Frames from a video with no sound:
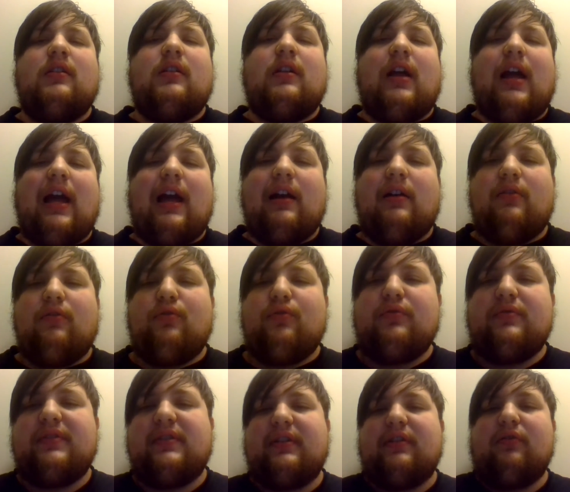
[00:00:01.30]

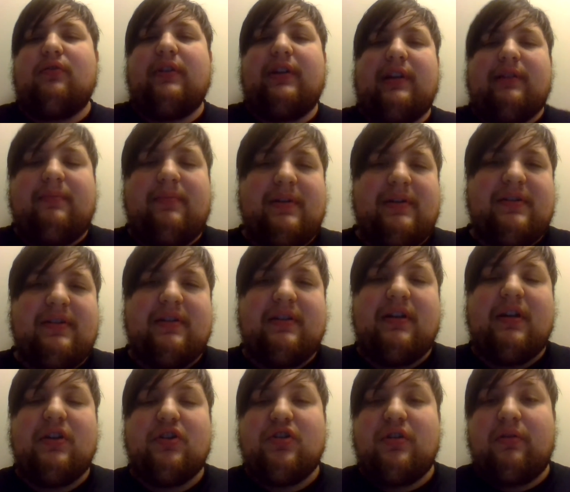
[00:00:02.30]
How's it going, PC
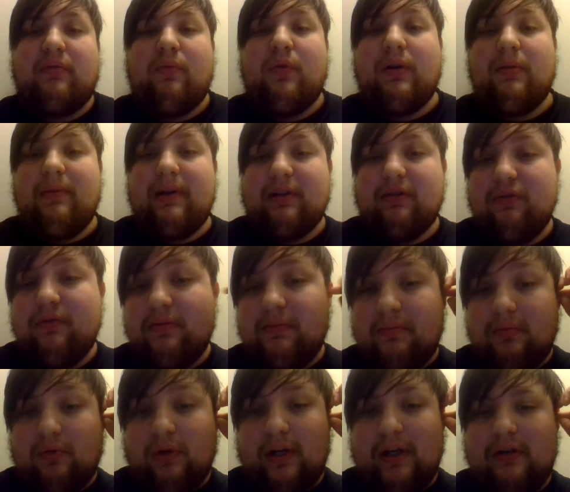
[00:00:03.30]
Nation? Welcome back to a
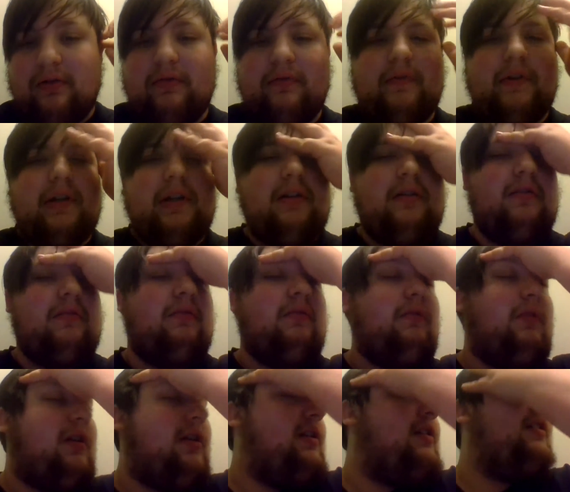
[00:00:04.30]
brand new
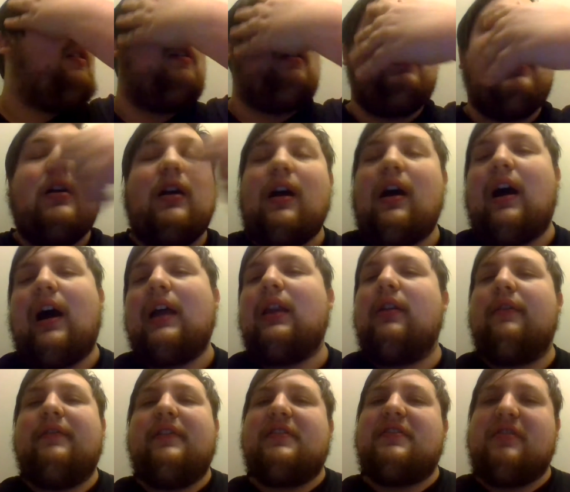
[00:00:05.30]
video. I
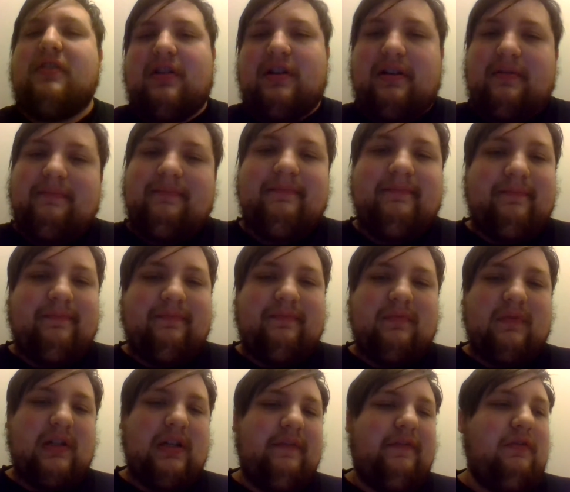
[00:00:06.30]
love history.
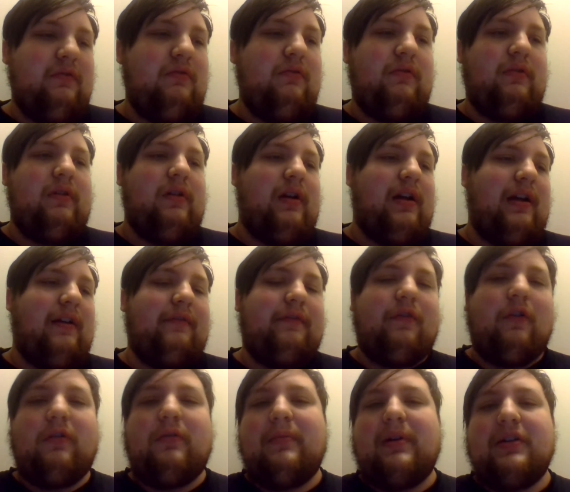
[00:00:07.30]
If you have
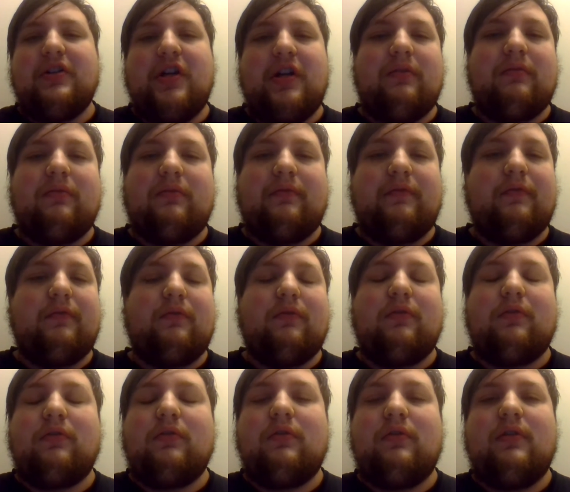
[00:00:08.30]
followed my channel
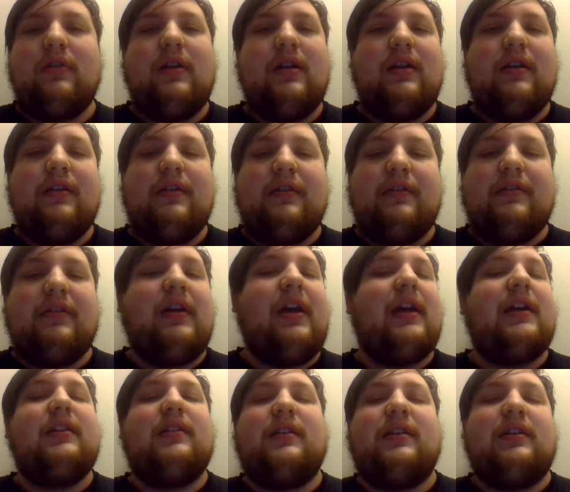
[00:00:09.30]
for the
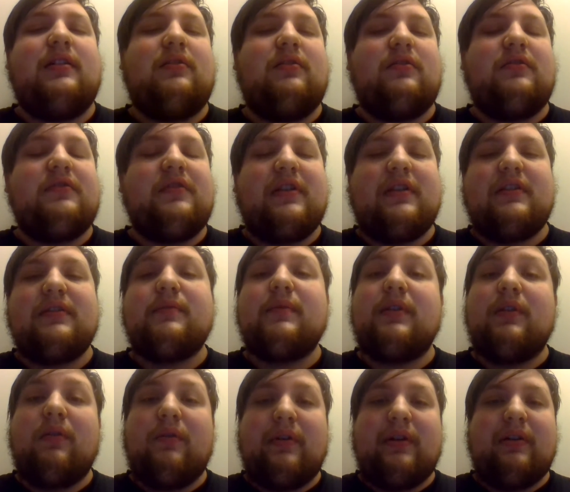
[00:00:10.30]
8 years that it's been
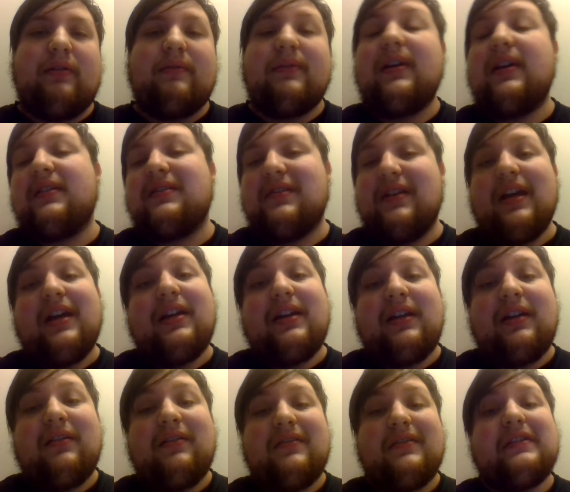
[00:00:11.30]
going, yes, 8
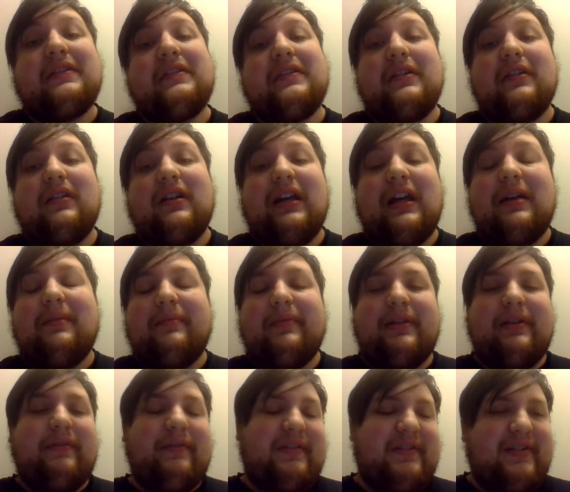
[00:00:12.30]
years this year, I can't
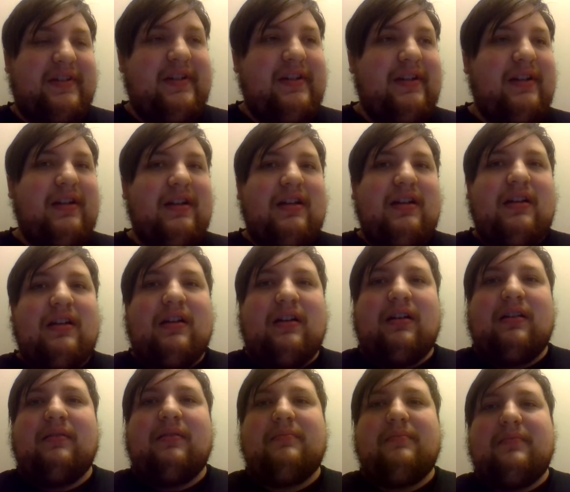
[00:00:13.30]
believe it,
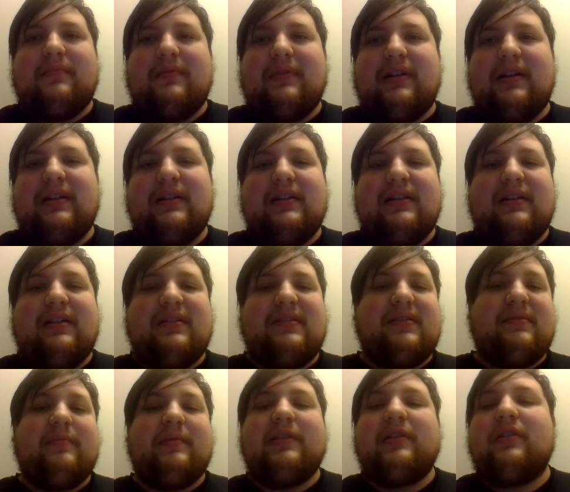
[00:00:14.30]
that
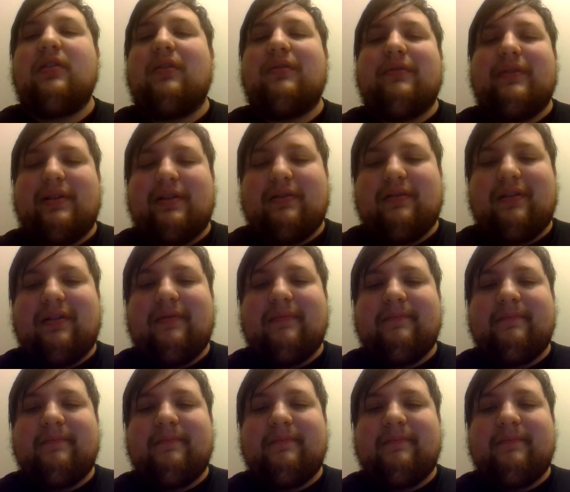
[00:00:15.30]
it's been going,